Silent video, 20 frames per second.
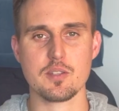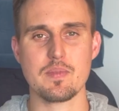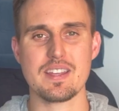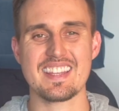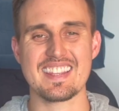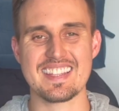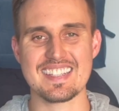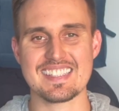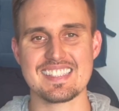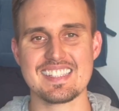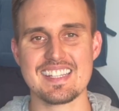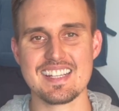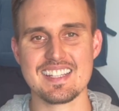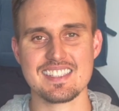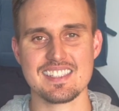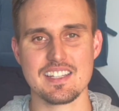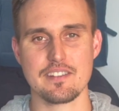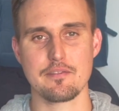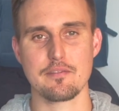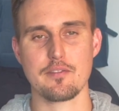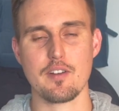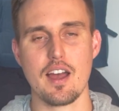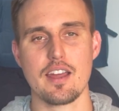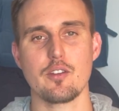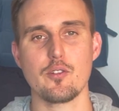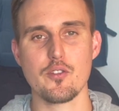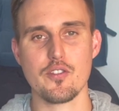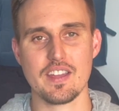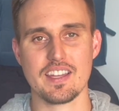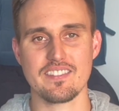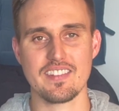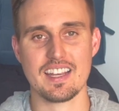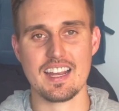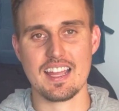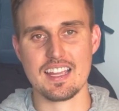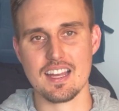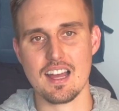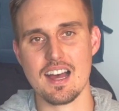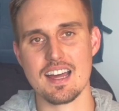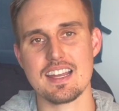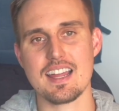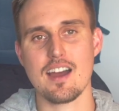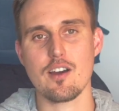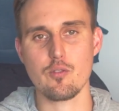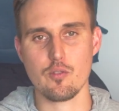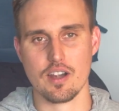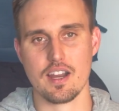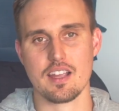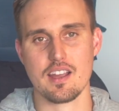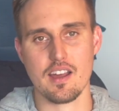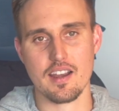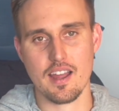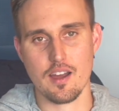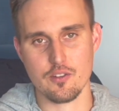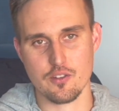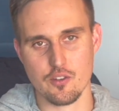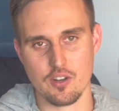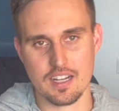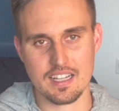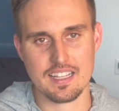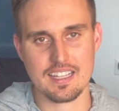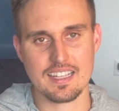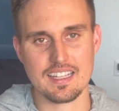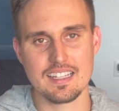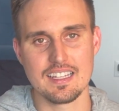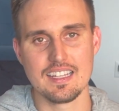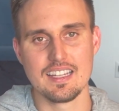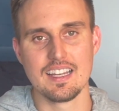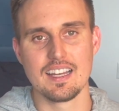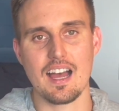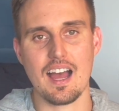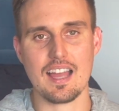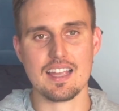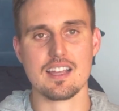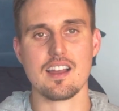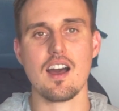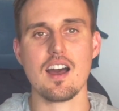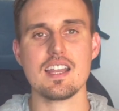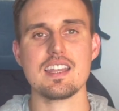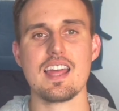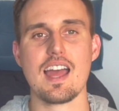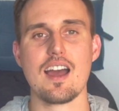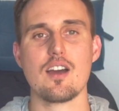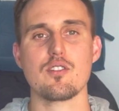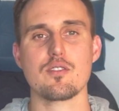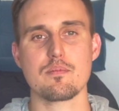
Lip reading: me to the sixth and final thing that I cut out when I cut out drinking. I cut out